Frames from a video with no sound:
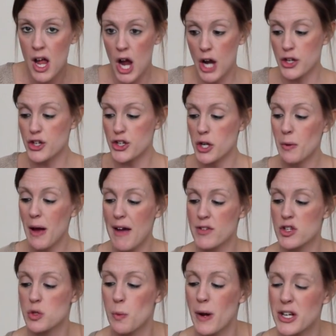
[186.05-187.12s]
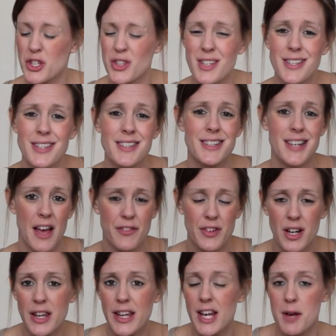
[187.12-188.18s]
and you do have a Switch, this is
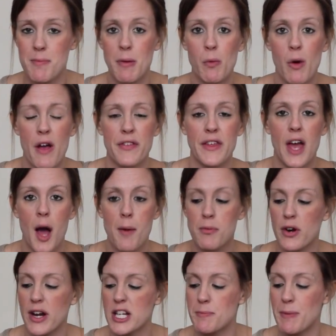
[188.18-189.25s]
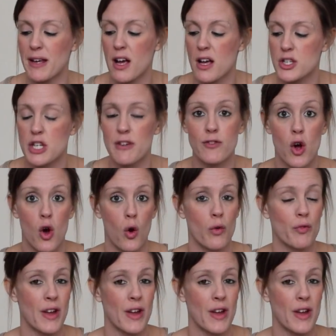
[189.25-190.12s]
definitely going to be worth the upgrade because you've got